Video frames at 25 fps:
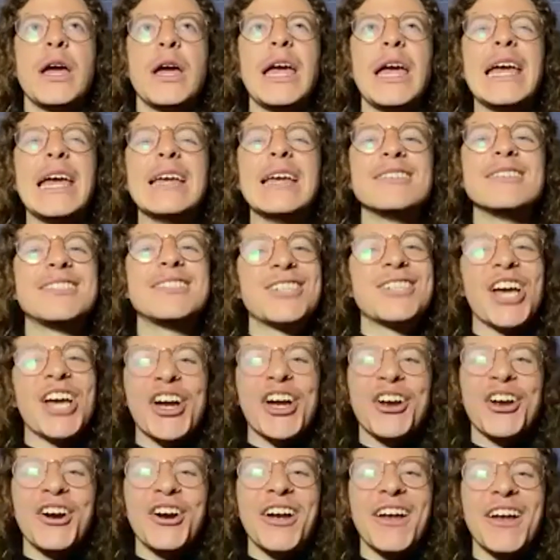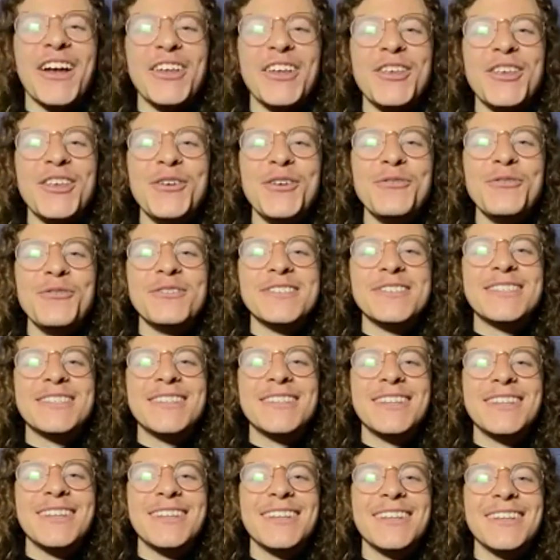is Tucker going to use
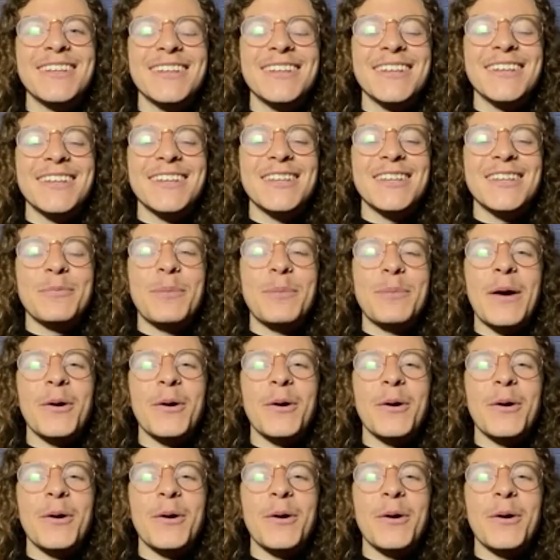the